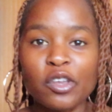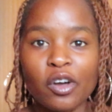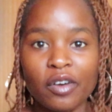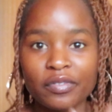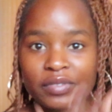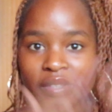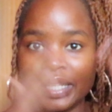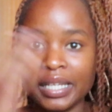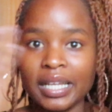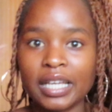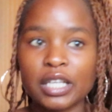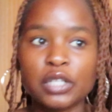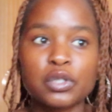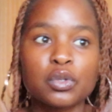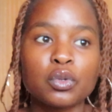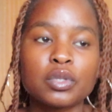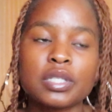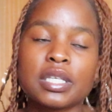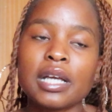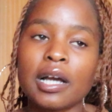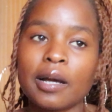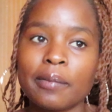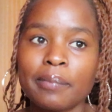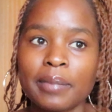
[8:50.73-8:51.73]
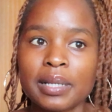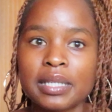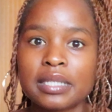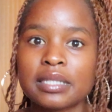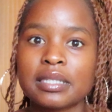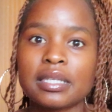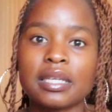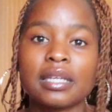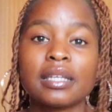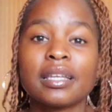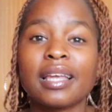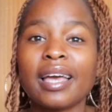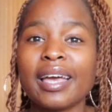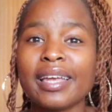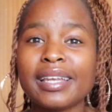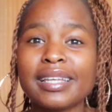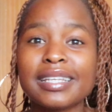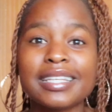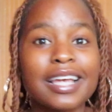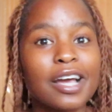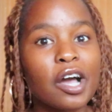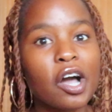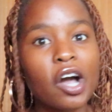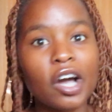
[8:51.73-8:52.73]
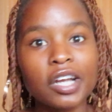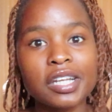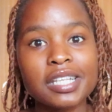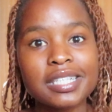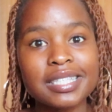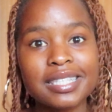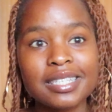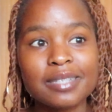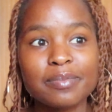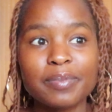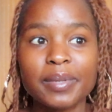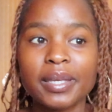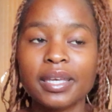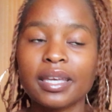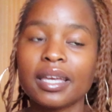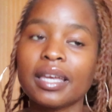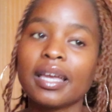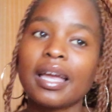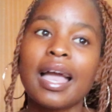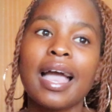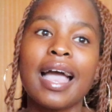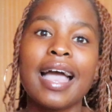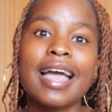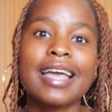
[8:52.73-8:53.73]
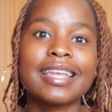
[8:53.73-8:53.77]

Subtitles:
after like sorting out my skin, and honestly speaking,